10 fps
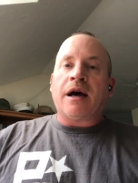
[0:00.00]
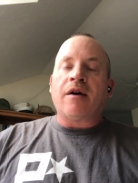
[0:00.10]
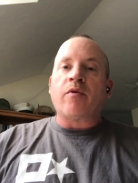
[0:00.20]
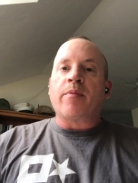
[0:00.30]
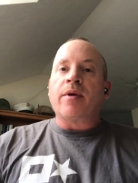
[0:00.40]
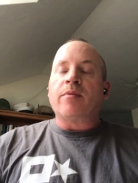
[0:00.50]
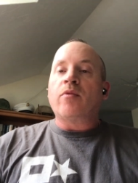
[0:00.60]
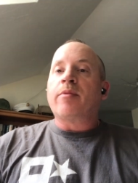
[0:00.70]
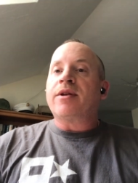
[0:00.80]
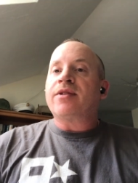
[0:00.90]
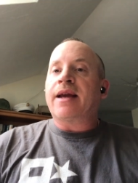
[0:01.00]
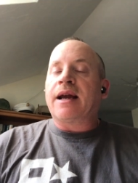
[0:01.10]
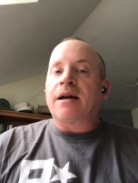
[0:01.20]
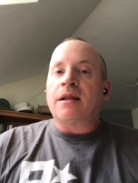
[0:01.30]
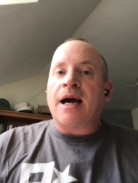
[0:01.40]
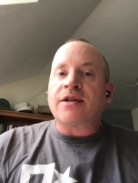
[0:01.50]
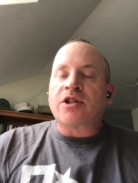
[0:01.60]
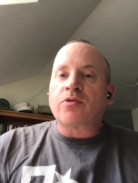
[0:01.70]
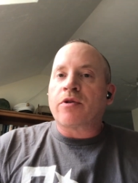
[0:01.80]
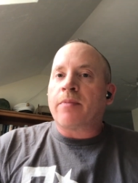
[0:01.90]
We've been taking
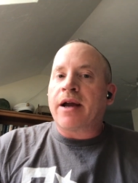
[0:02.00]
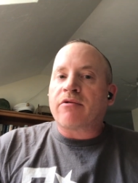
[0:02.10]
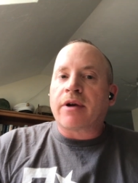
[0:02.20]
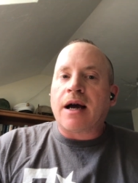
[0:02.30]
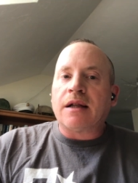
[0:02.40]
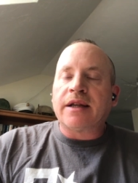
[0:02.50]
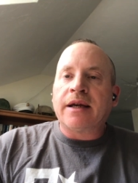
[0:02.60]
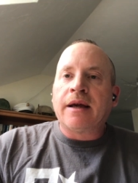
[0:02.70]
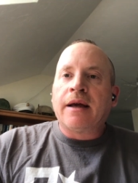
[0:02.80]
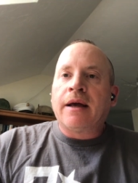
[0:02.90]
classes with Mike Rinaldi